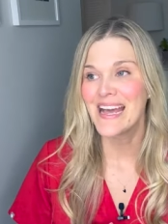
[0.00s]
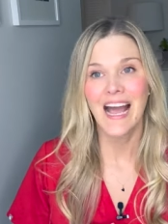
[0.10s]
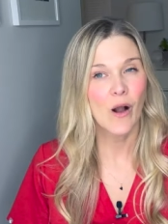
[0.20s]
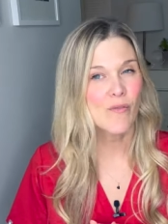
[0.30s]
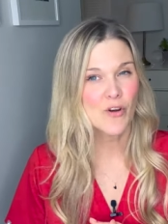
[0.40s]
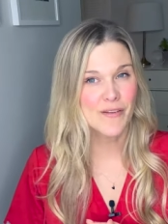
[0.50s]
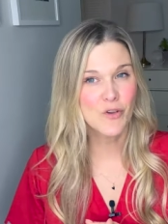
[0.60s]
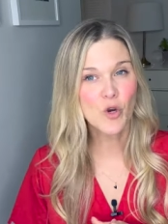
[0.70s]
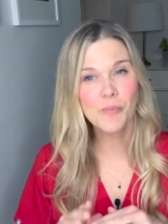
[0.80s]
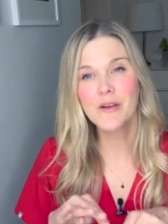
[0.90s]
However, if
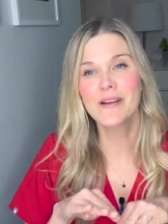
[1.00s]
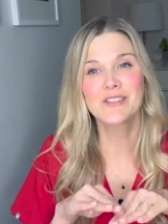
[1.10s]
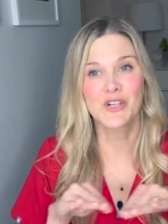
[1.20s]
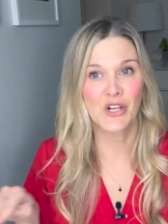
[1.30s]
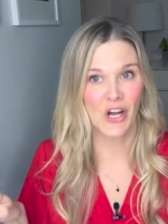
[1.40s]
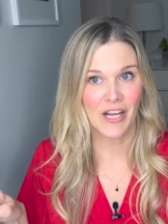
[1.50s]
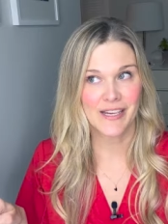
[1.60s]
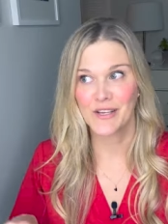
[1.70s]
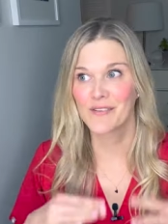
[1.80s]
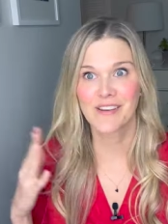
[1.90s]
your periods are gone,
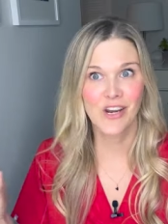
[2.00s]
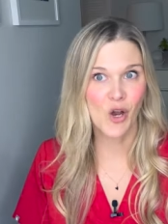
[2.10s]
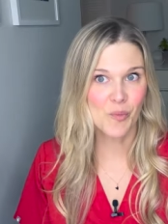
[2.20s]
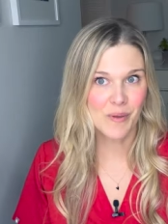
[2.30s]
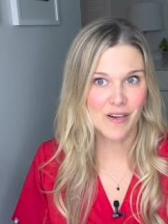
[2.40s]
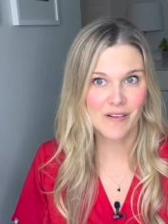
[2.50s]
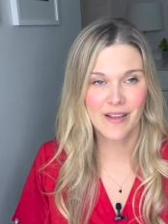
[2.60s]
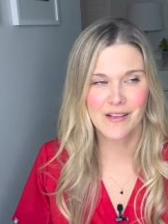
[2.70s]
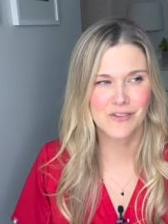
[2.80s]
you have no periods,